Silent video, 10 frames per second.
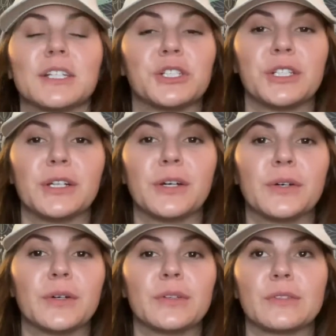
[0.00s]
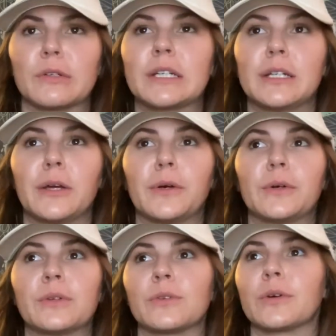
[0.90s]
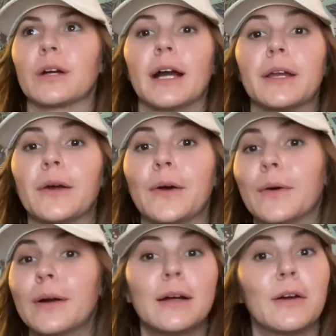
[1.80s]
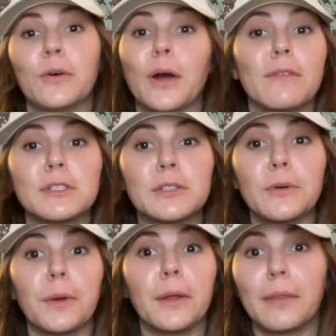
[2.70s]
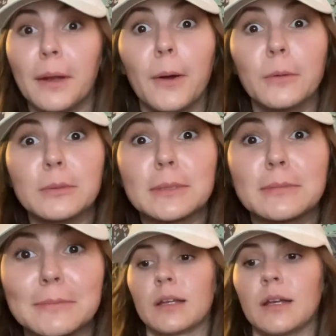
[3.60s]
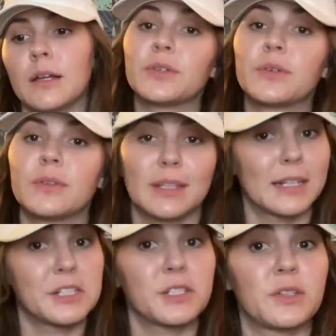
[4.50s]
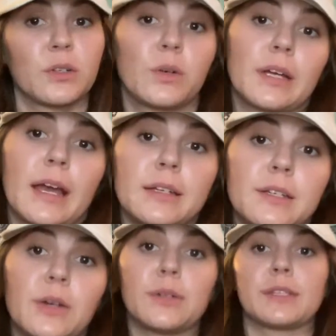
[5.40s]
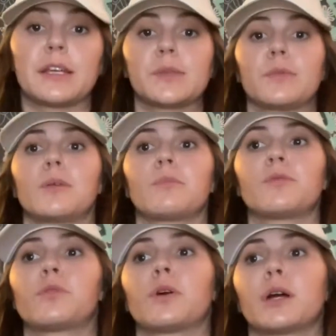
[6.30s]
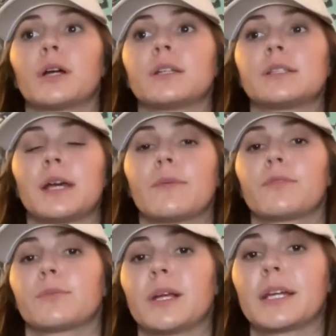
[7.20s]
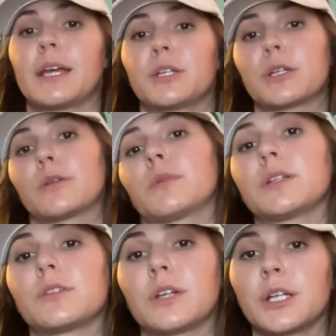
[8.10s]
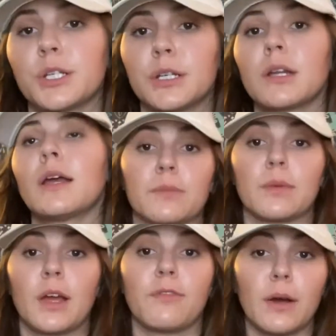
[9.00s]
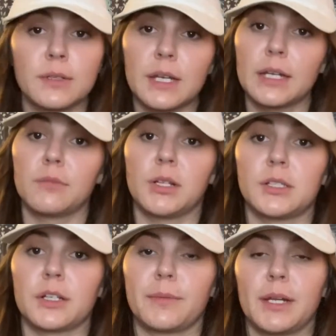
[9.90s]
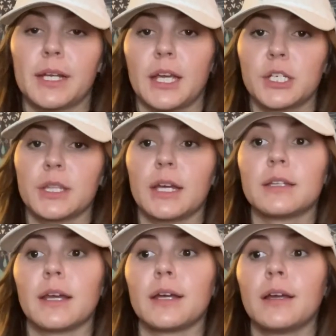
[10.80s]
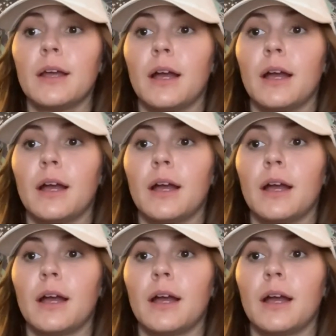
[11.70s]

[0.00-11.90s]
and she knows, or he knows, or I know, whoever's doing it knows. Then I just do a quick head-to-toe assessment before it's time for medication administration. If I was gonna administer the medication that day,